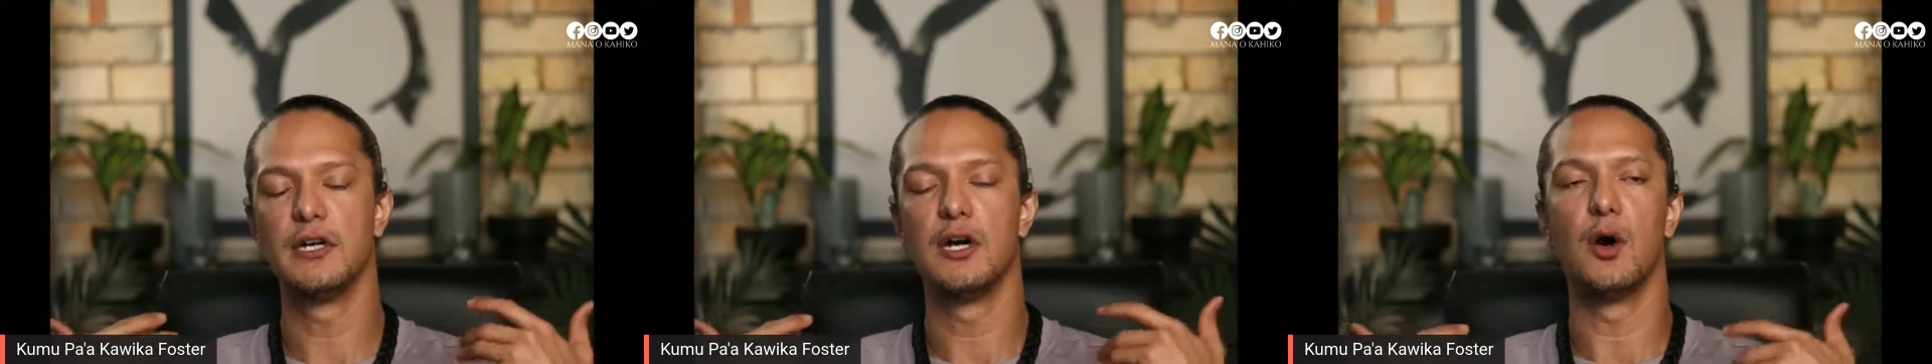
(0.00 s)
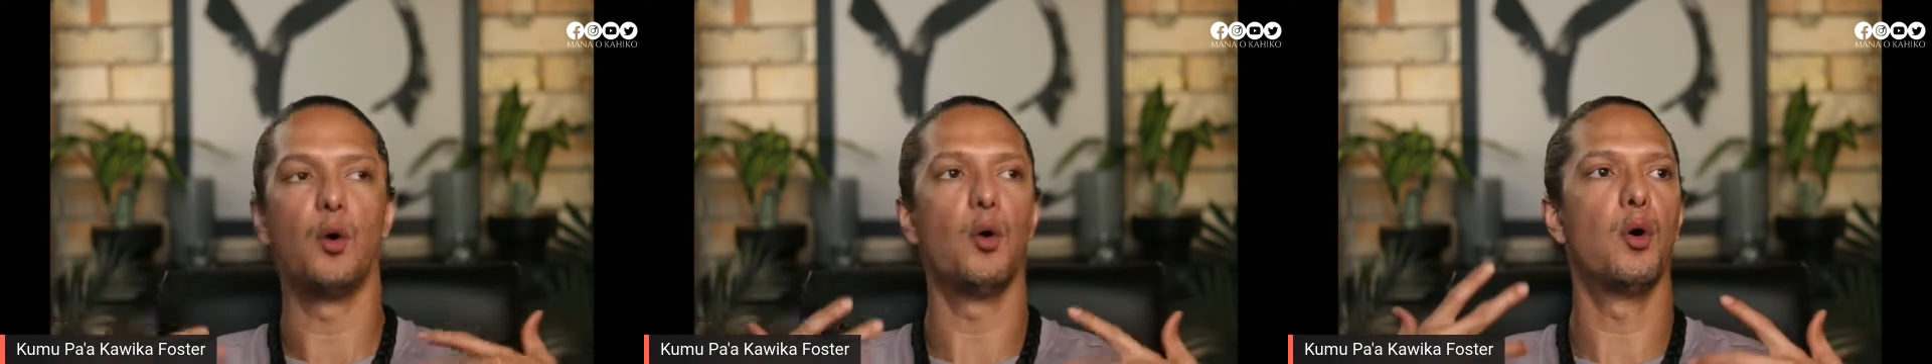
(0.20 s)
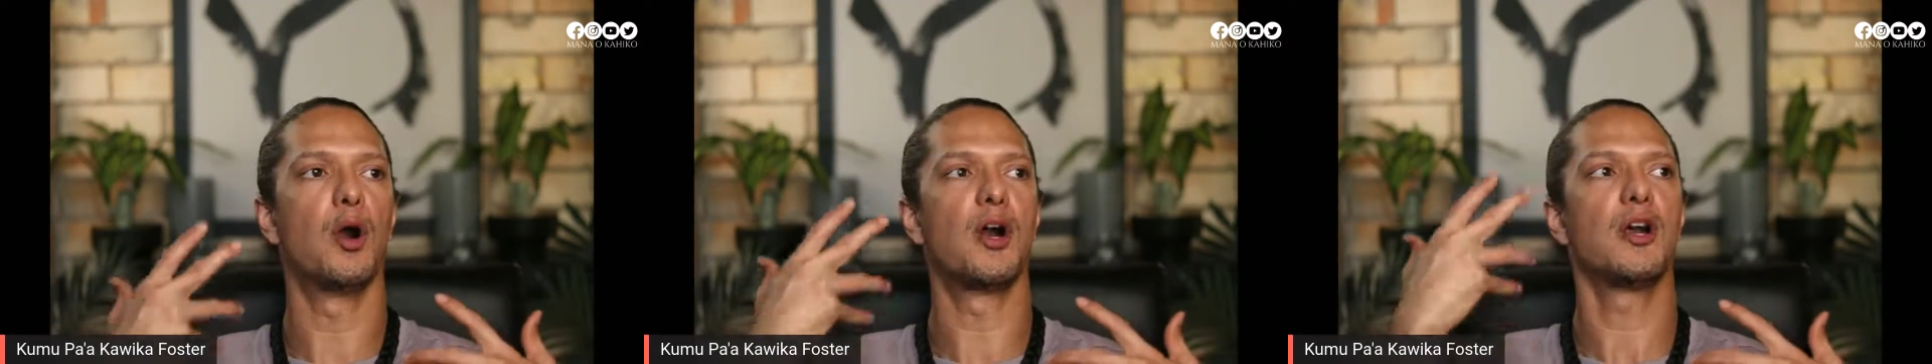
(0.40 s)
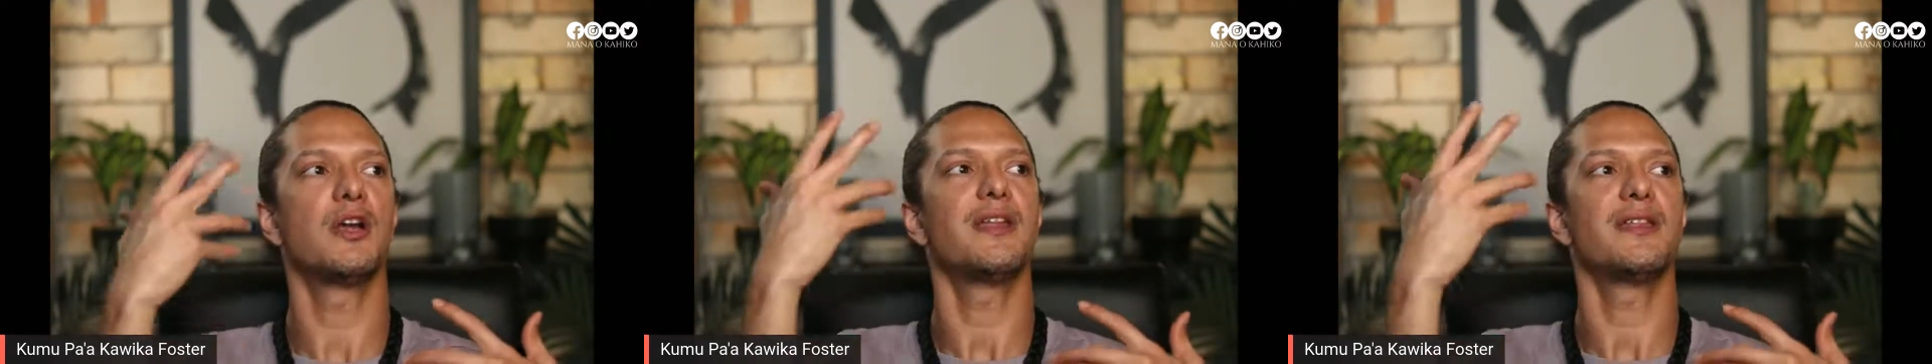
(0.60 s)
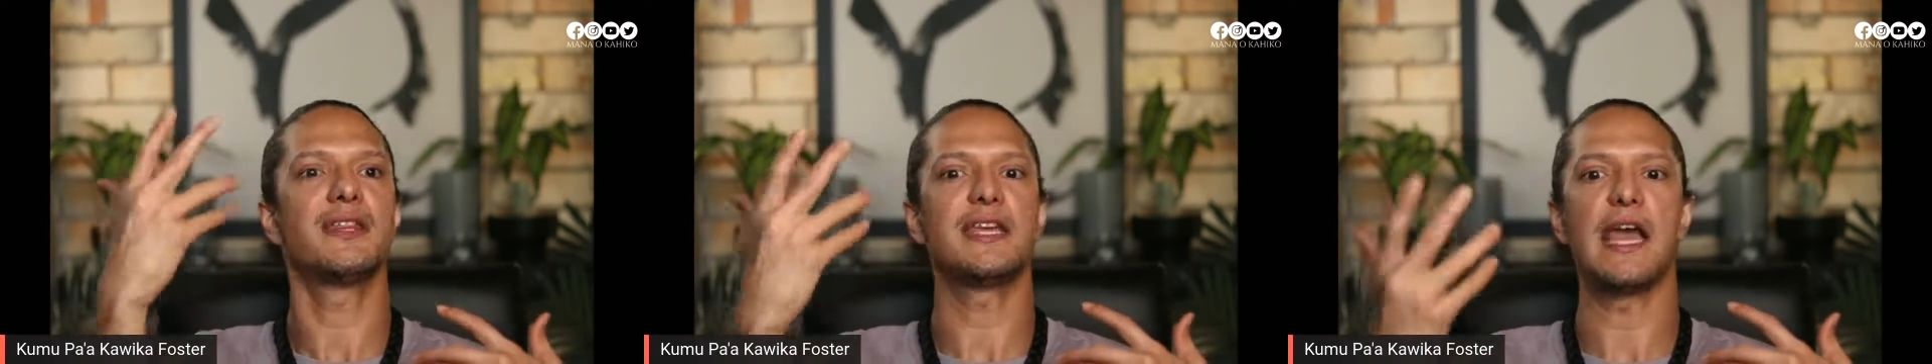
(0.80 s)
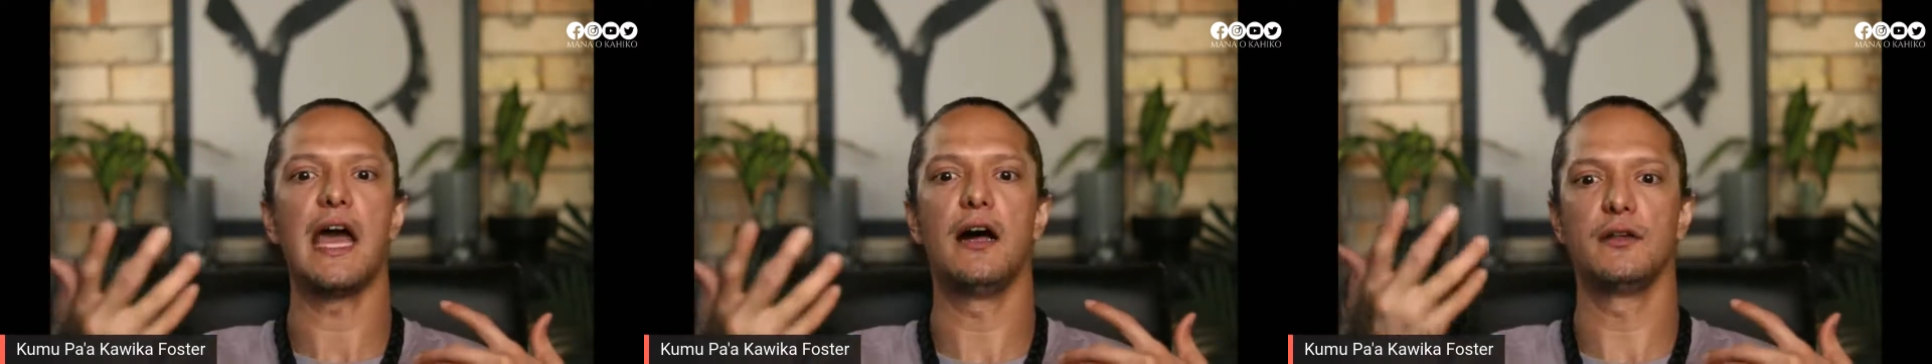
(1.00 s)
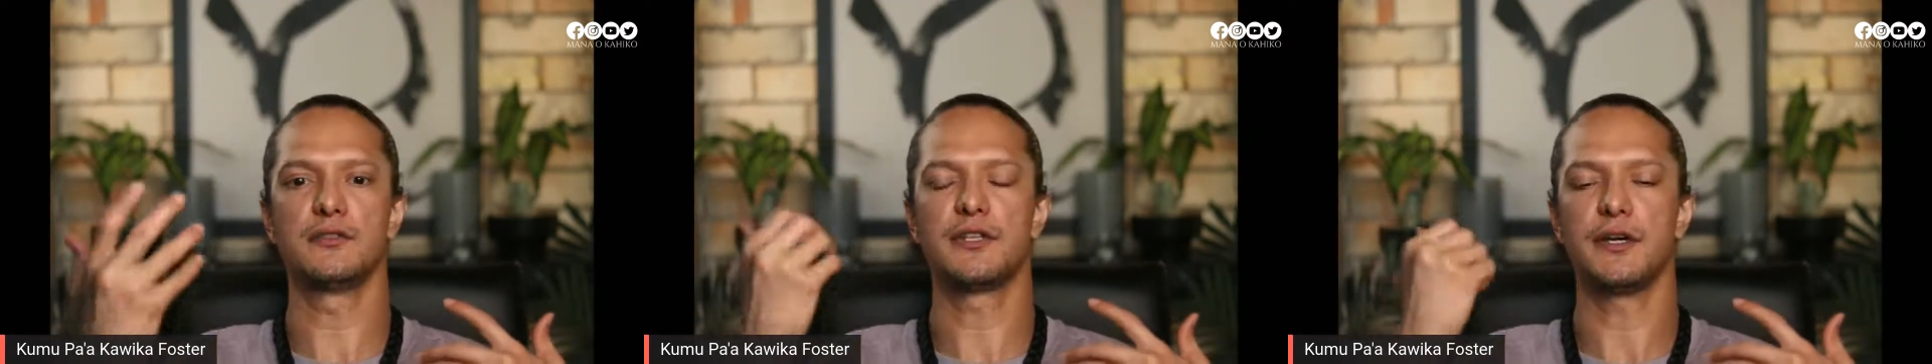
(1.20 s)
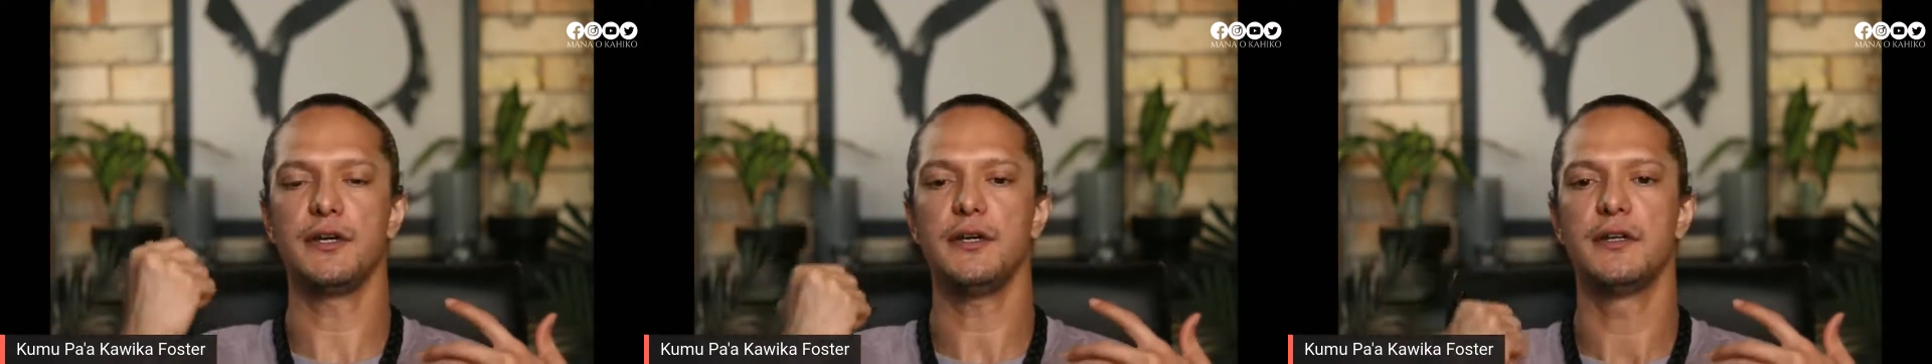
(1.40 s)
or the
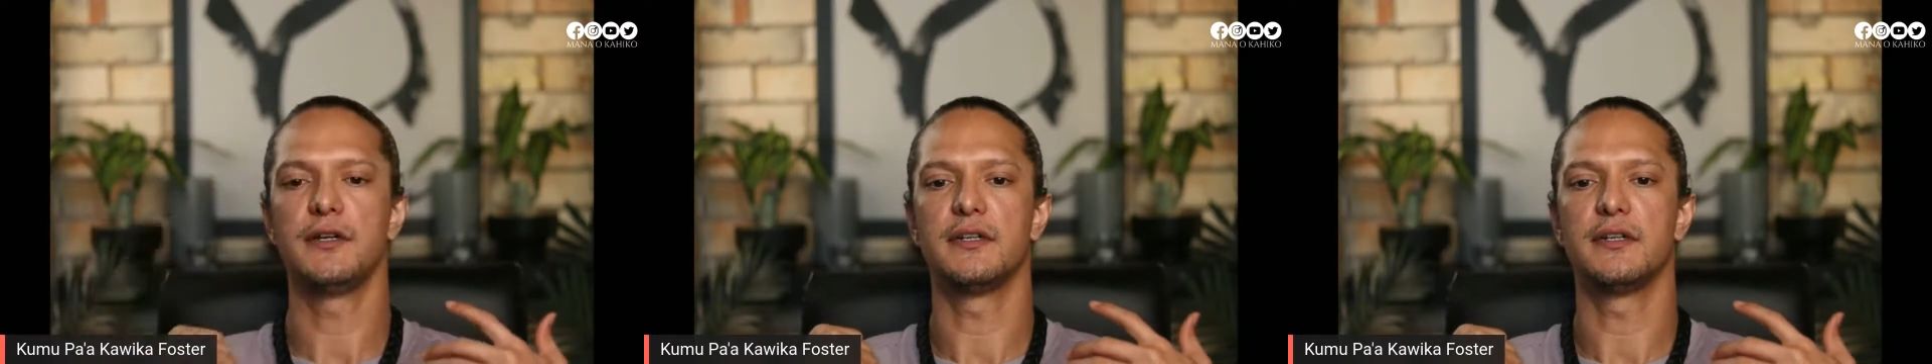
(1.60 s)
elder,